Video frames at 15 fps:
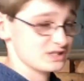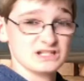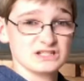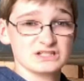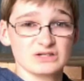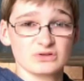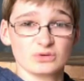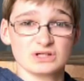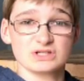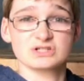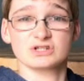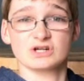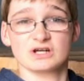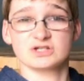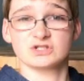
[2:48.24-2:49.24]
D series
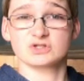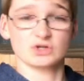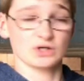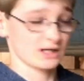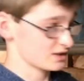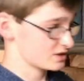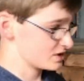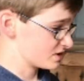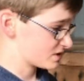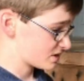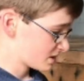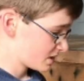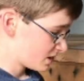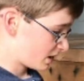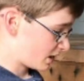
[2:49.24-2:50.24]
size tractors
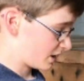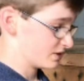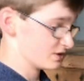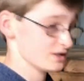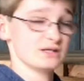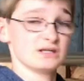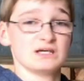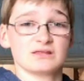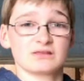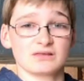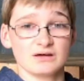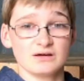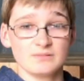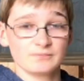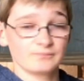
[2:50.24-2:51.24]
underneath
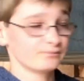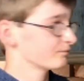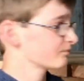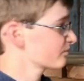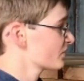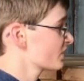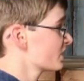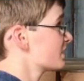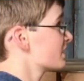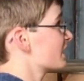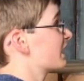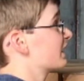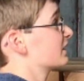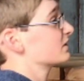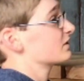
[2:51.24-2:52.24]
it.
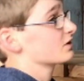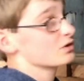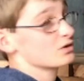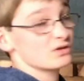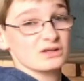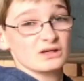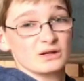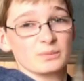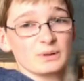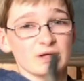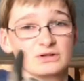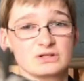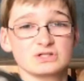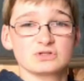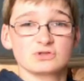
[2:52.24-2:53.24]
And the good thing
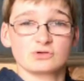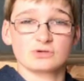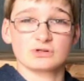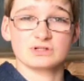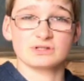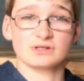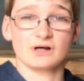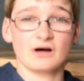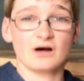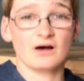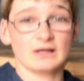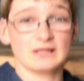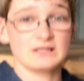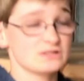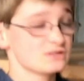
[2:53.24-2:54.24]
about this store is the
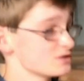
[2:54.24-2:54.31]
height,